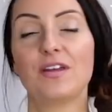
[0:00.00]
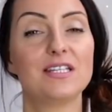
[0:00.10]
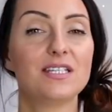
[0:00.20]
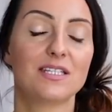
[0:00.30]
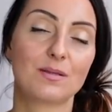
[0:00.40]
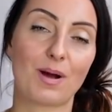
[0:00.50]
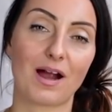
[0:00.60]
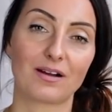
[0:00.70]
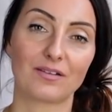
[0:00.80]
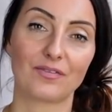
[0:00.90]
This is the
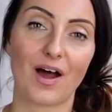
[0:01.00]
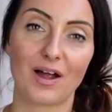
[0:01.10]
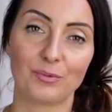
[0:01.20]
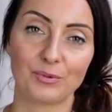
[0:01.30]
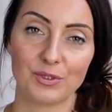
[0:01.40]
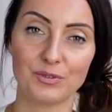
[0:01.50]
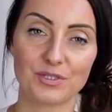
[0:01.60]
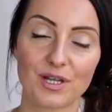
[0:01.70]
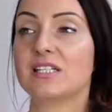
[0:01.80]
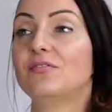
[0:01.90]
bag that I will
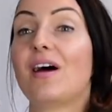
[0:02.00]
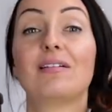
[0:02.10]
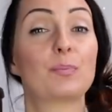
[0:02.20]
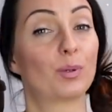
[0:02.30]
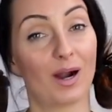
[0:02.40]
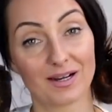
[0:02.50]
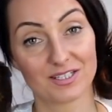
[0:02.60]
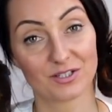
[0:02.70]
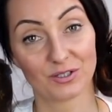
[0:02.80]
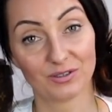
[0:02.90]
use. It's very
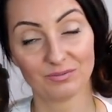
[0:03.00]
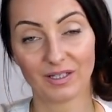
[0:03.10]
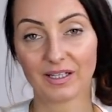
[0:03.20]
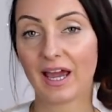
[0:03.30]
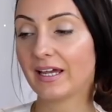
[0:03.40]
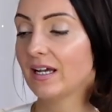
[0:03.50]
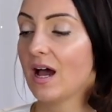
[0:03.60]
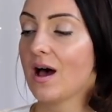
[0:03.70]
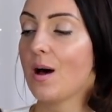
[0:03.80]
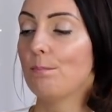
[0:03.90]
practical, okay?
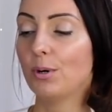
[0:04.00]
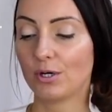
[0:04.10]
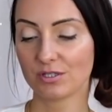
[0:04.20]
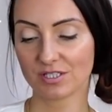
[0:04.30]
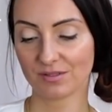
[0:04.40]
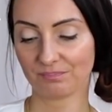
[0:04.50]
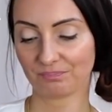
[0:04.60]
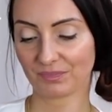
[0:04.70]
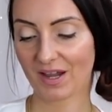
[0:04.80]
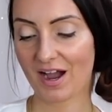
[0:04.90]
But
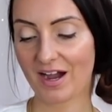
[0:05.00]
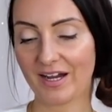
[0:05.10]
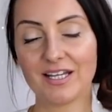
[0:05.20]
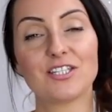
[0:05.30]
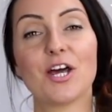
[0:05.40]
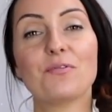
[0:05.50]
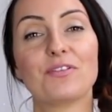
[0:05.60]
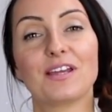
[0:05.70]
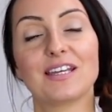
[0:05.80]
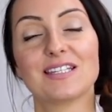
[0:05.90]
I don't
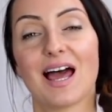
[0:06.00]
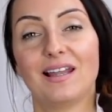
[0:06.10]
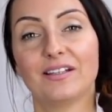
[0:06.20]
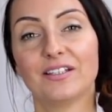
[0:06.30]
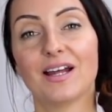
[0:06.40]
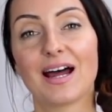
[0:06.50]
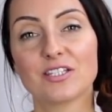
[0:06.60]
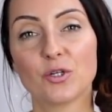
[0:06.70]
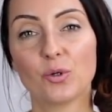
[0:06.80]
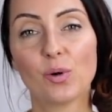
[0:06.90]
think it's elegant
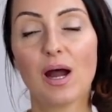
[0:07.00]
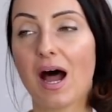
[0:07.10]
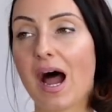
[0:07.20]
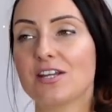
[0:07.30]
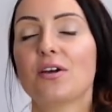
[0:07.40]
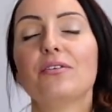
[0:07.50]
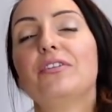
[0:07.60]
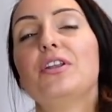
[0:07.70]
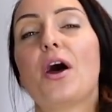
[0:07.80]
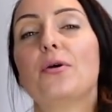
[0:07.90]
at all. I don't
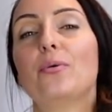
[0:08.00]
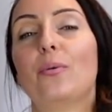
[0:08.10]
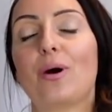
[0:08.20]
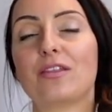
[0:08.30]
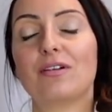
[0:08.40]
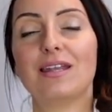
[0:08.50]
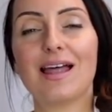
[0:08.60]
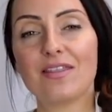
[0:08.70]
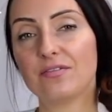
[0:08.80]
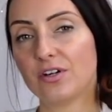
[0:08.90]
even know whether a
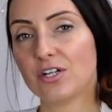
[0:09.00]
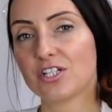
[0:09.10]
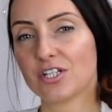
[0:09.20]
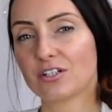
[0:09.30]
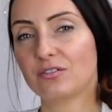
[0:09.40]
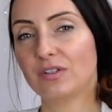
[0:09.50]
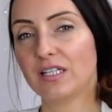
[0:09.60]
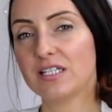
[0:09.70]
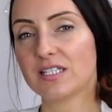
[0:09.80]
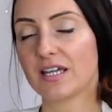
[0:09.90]
leather version can
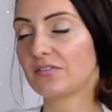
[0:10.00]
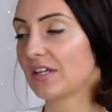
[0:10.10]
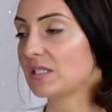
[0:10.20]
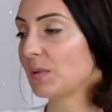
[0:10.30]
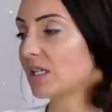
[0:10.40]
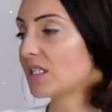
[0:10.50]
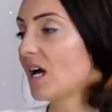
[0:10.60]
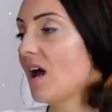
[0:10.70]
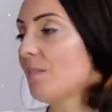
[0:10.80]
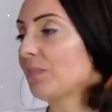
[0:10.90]
really save this, because
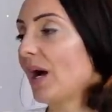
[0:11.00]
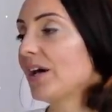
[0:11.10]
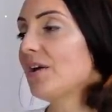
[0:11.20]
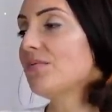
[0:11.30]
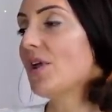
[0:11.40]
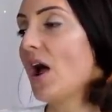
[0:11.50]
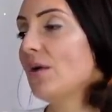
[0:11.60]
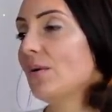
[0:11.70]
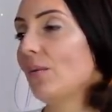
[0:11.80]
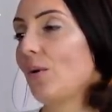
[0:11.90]
I don't
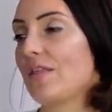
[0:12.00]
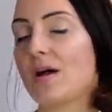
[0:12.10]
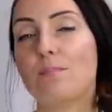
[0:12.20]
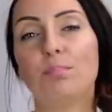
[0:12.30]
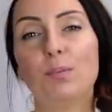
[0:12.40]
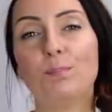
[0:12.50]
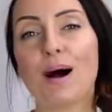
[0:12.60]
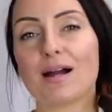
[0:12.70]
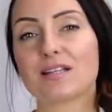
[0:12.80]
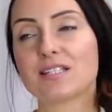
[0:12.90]
know whether bum
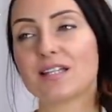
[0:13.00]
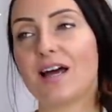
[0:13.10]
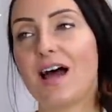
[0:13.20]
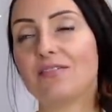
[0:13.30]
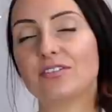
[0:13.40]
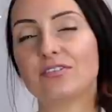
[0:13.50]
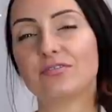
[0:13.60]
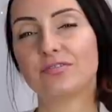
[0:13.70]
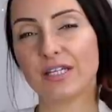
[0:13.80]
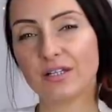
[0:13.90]
bags ever
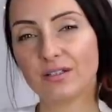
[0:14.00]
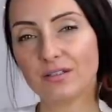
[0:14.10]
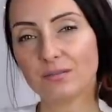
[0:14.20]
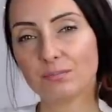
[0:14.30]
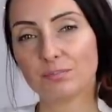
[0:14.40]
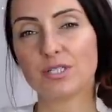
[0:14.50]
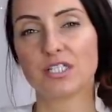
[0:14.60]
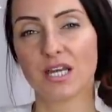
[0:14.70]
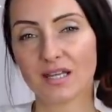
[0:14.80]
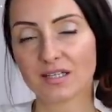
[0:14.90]
feel
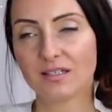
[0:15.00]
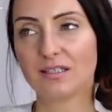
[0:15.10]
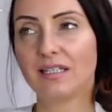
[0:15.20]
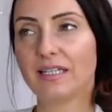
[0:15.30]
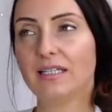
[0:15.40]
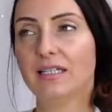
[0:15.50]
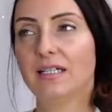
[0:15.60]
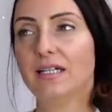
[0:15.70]
particularly